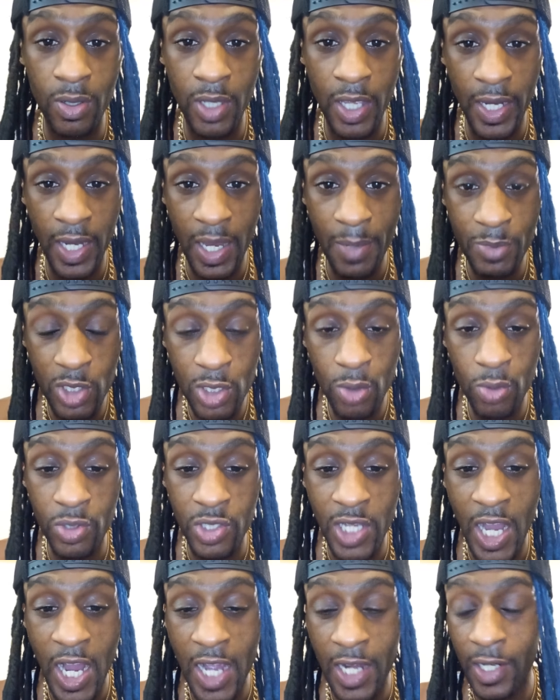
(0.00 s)
Like, I'm so
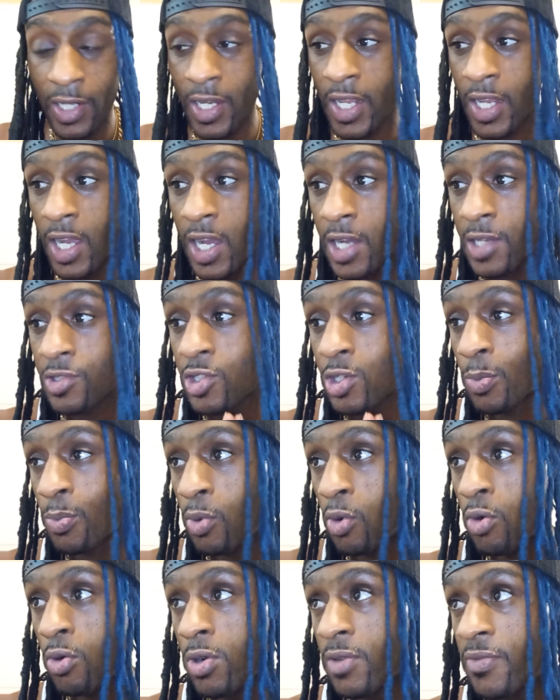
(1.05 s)
tired of they
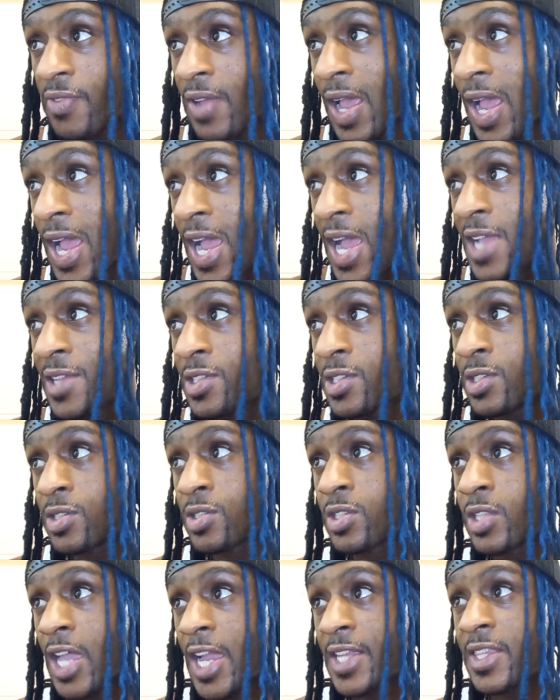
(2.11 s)
unsupportive
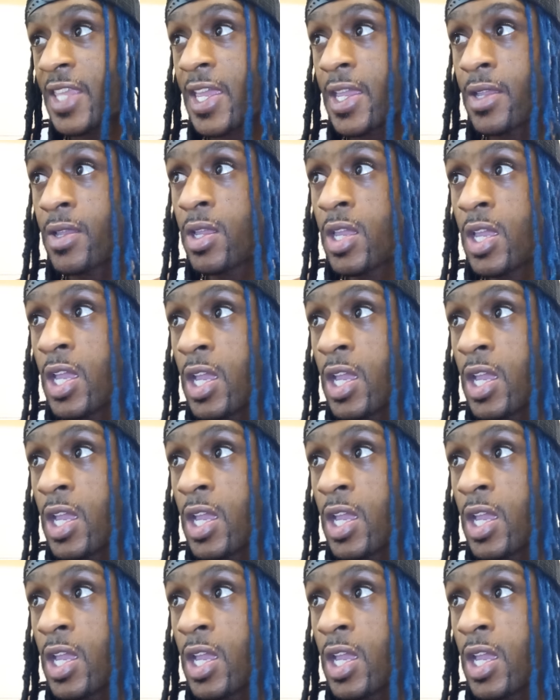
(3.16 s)
asses. Like, they...